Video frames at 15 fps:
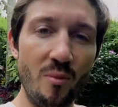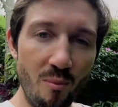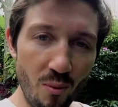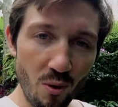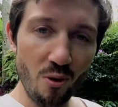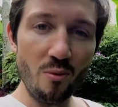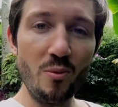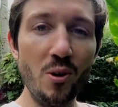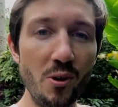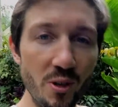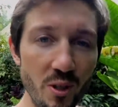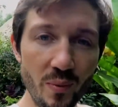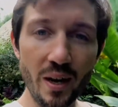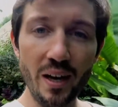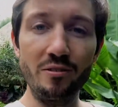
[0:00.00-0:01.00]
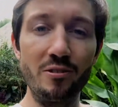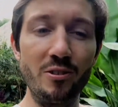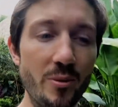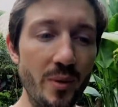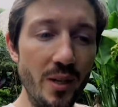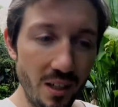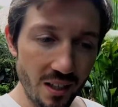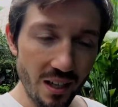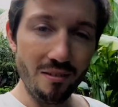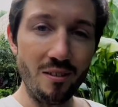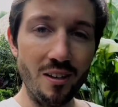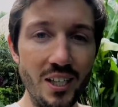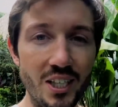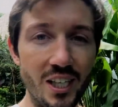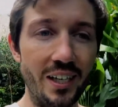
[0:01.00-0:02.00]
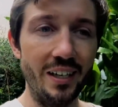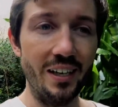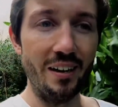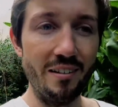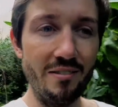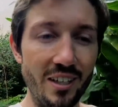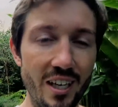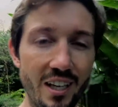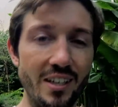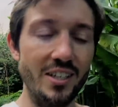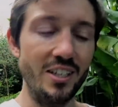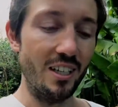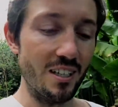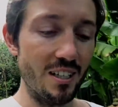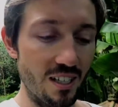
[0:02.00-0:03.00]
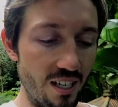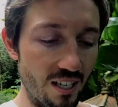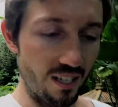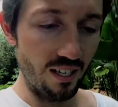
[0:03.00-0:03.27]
more and more respect for Ubud. Definitely check it out if you get the chance.